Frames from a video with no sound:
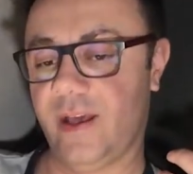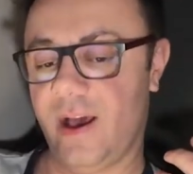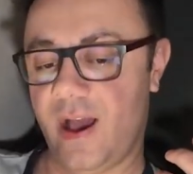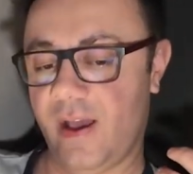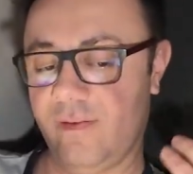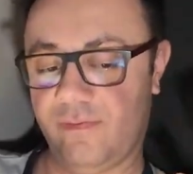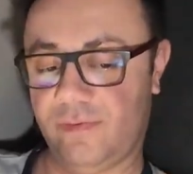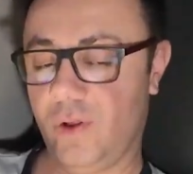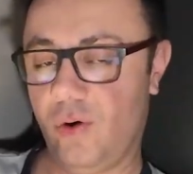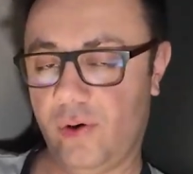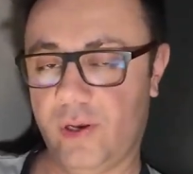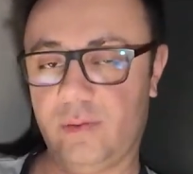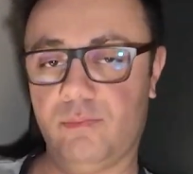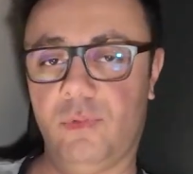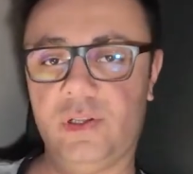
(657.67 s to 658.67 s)
I have
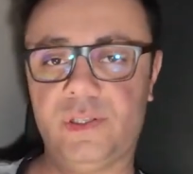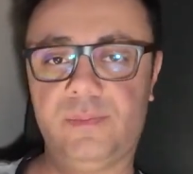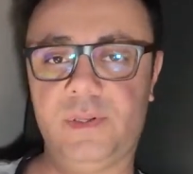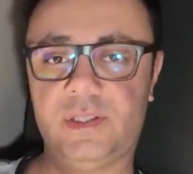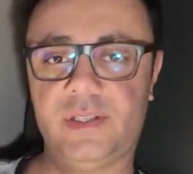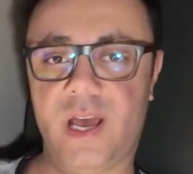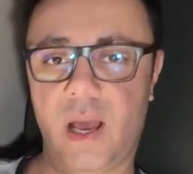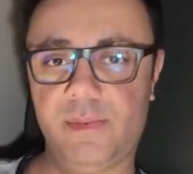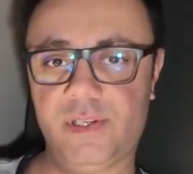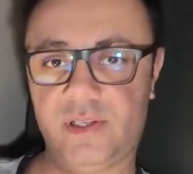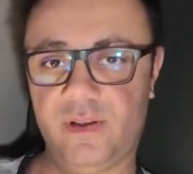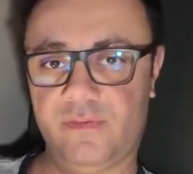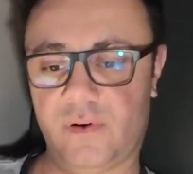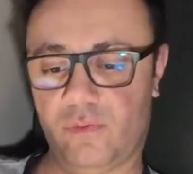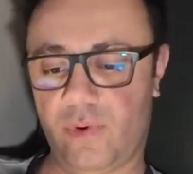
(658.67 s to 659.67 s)
flown it multiple times in
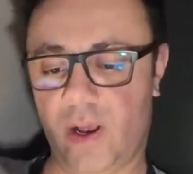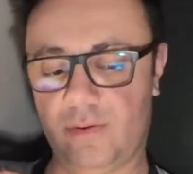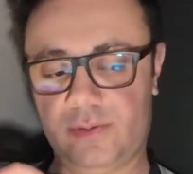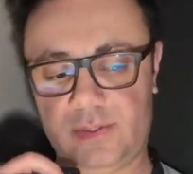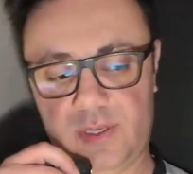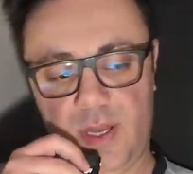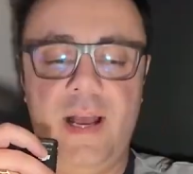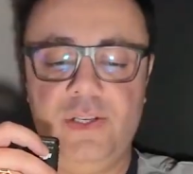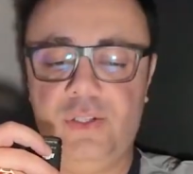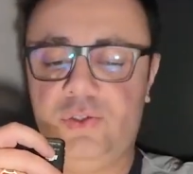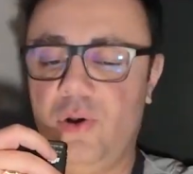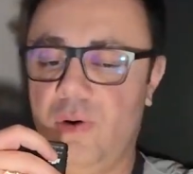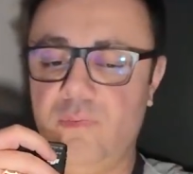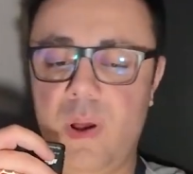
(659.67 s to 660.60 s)
different routes. I just don't